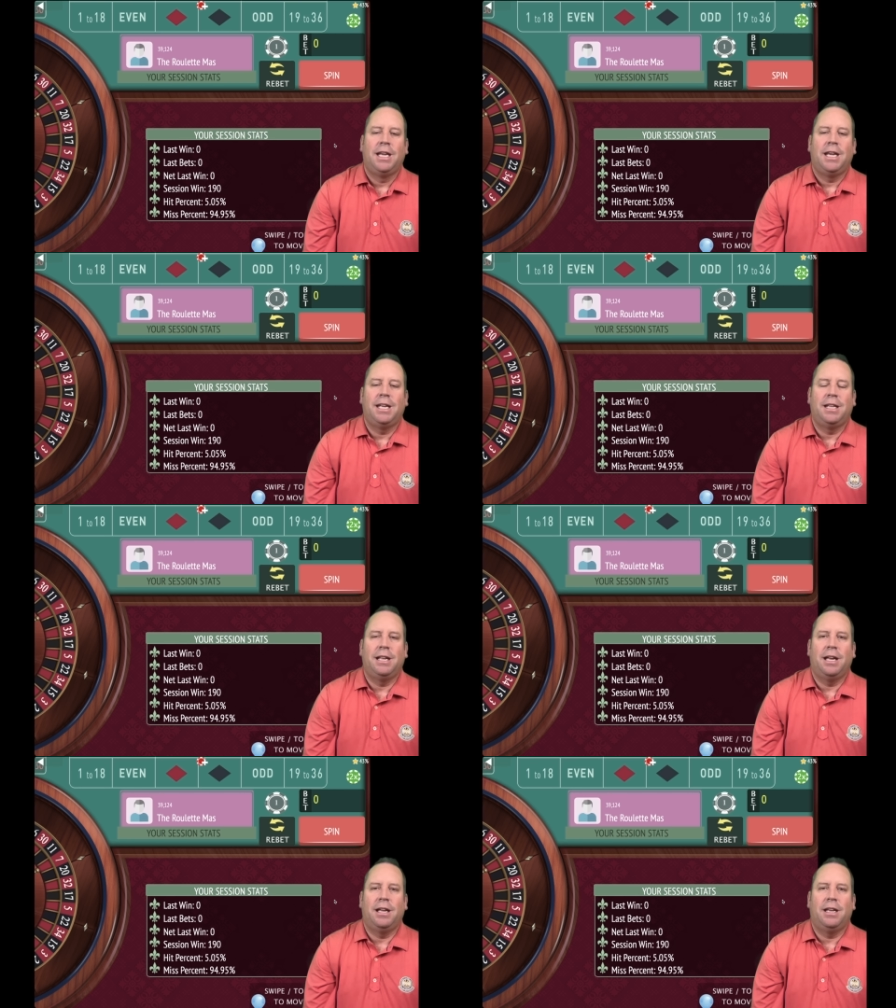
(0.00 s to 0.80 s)
in
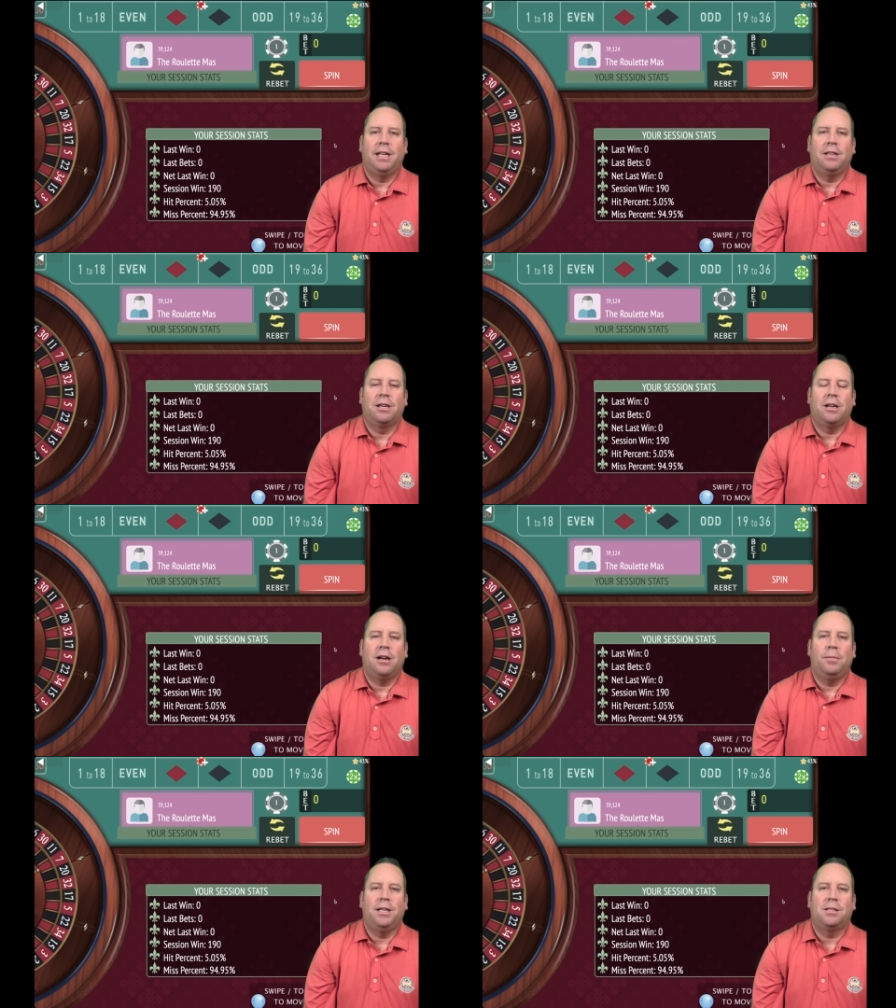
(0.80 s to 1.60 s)
uh, in the
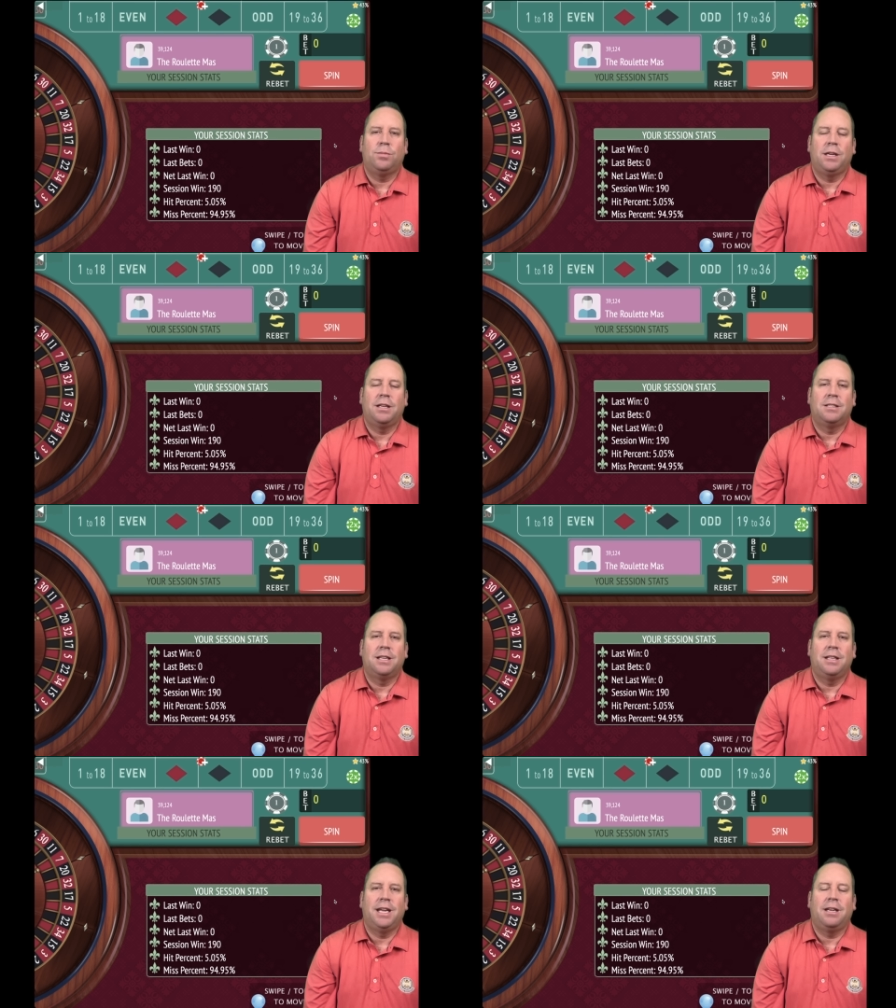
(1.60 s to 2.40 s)
comments because
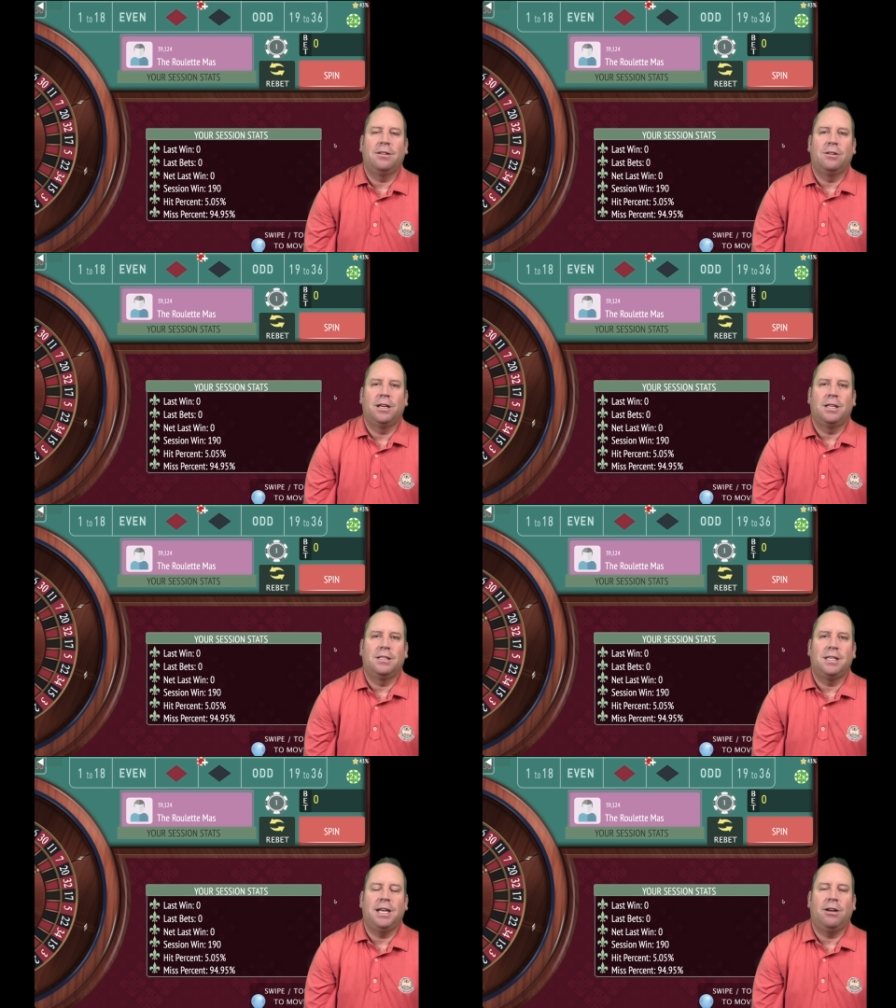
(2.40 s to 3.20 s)
then they can look and
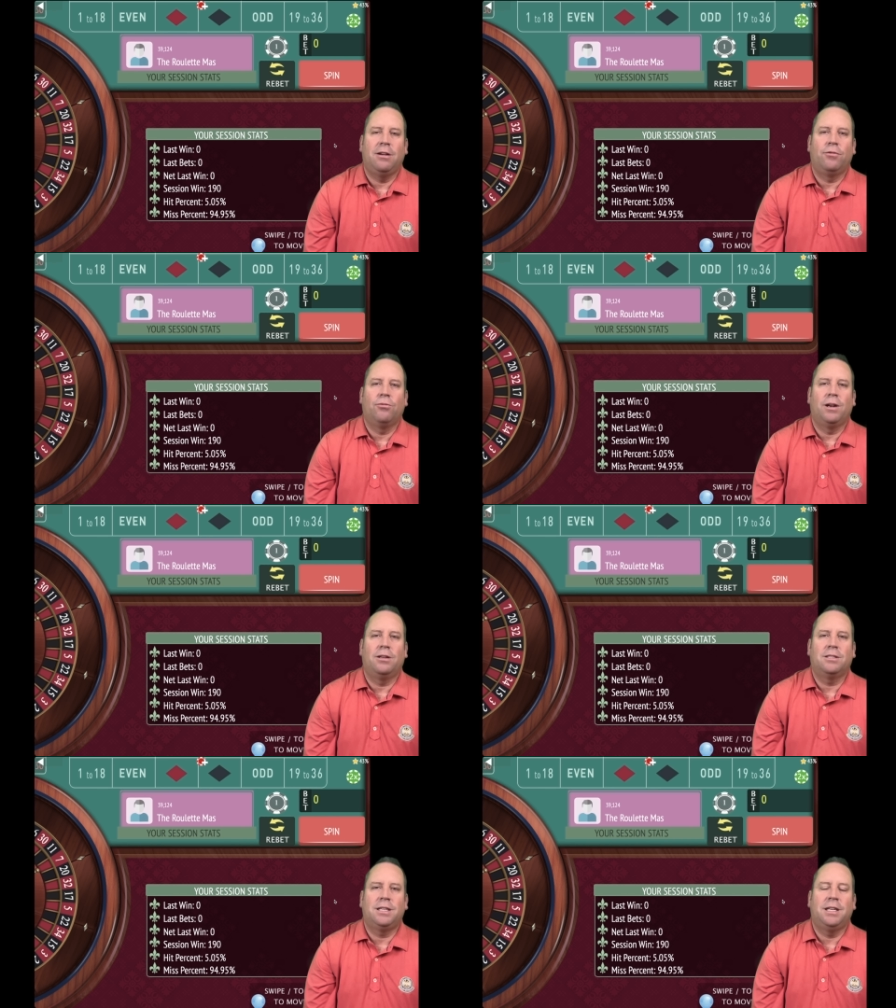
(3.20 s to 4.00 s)
see how everyone
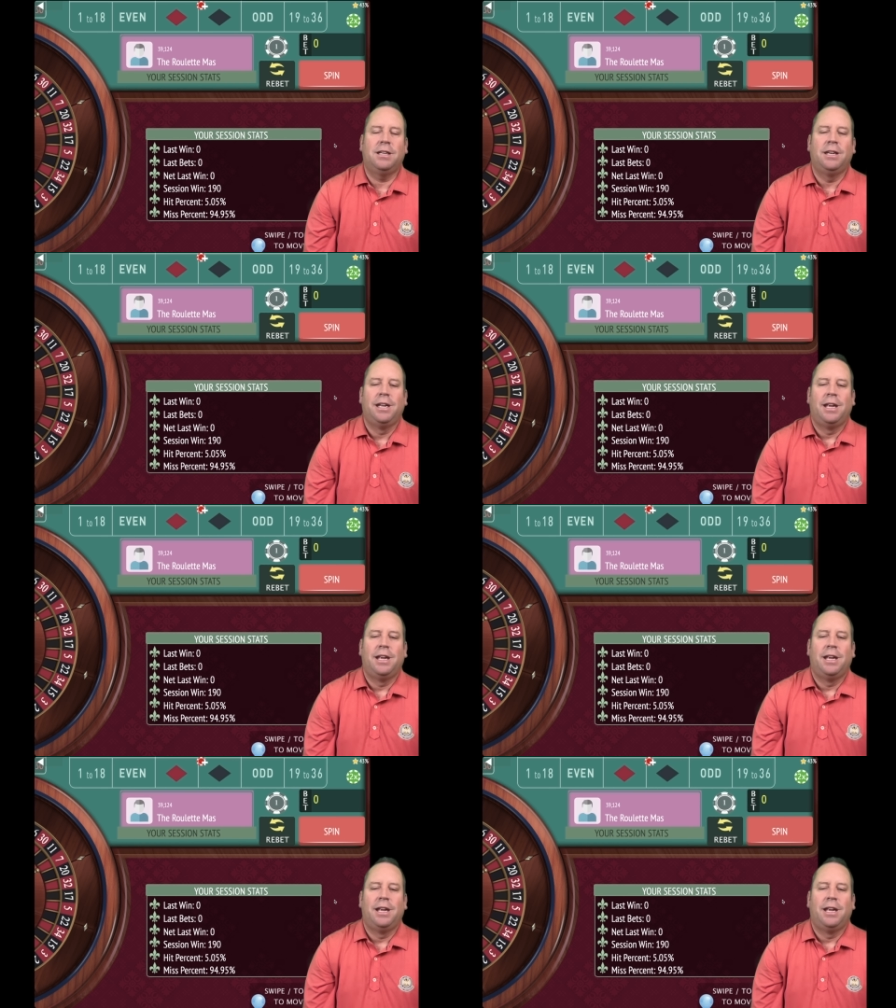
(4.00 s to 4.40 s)
else did.